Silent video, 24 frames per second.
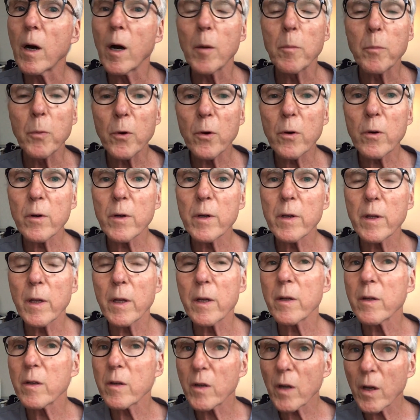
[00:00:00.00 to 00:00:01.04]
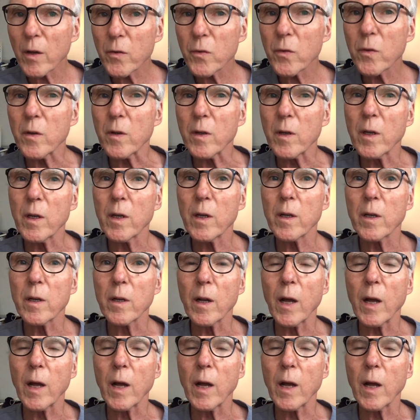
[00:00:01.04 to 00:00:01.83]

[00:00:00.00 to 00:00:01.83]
a brewery that doesn't get